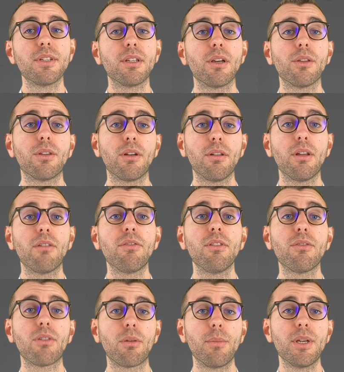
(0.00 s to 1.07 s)
missing a ton
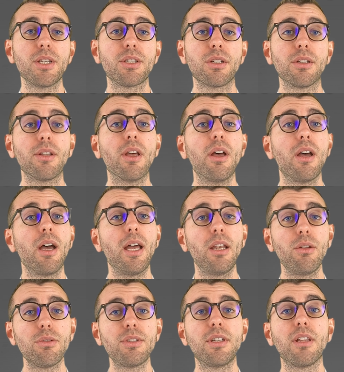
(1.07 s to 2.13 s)
of information
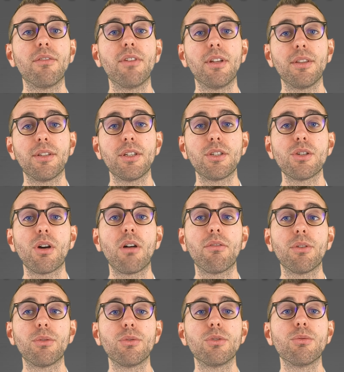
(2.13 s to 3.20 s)
and lose the advantage
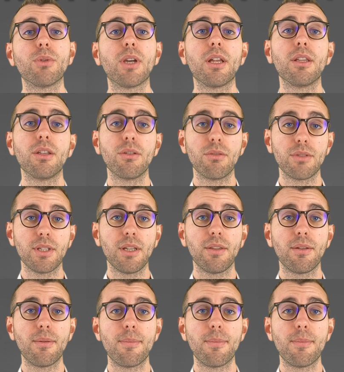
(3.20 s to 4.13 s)
of those who can use it.